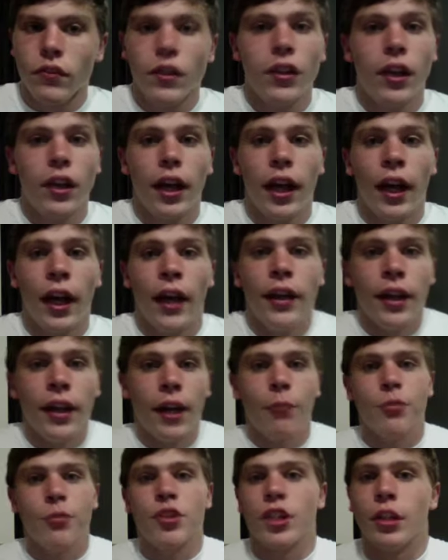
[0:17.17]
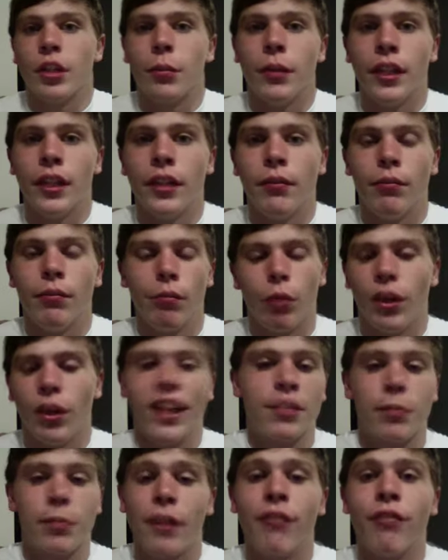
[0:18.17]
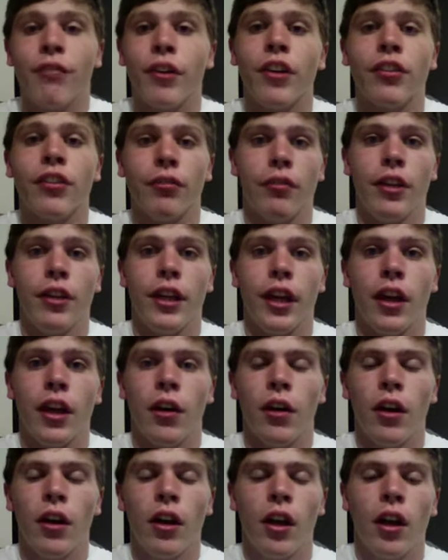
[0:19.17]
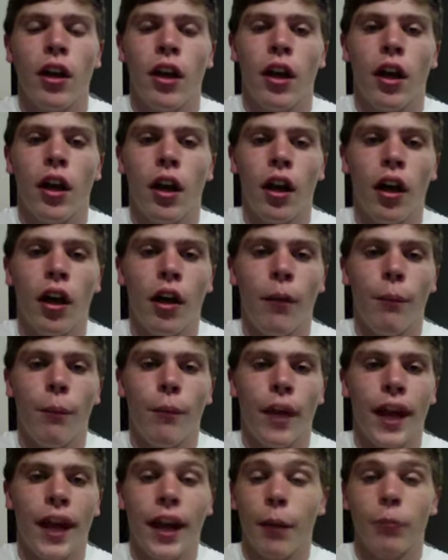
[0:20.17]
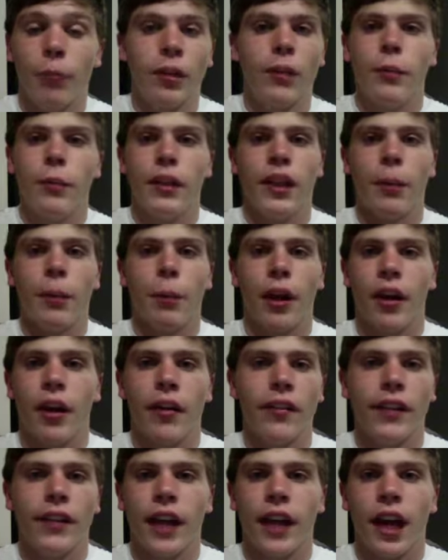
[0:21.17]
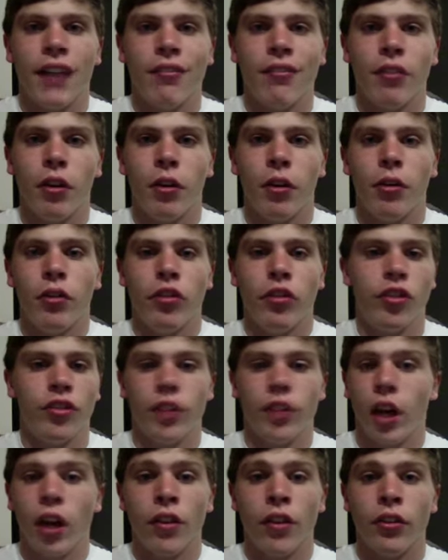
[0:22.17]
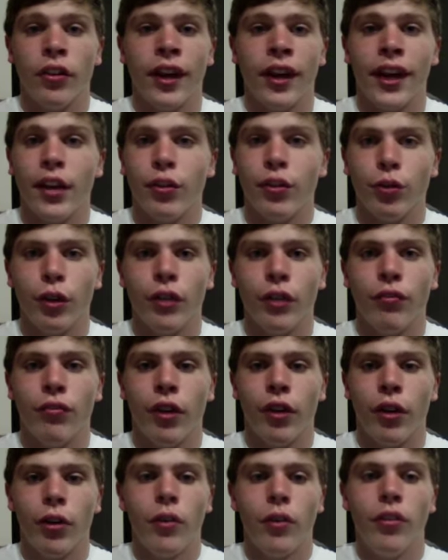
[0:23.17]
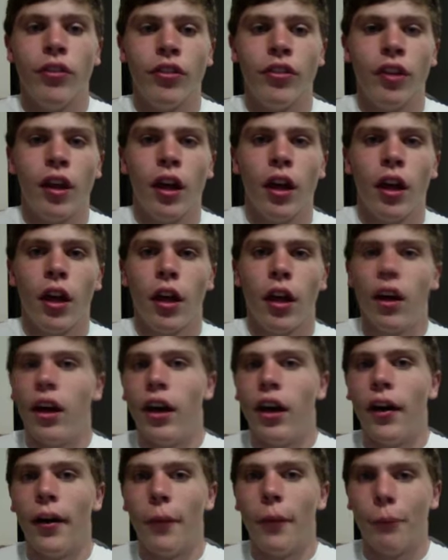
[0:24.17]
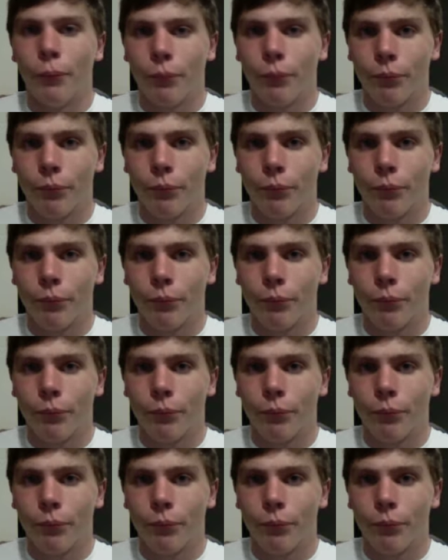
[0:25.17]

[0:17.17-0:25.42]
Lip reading: and I'm just going to be, well, that's my first video. And I'm going to be comparing the iPhone just to other Android phones in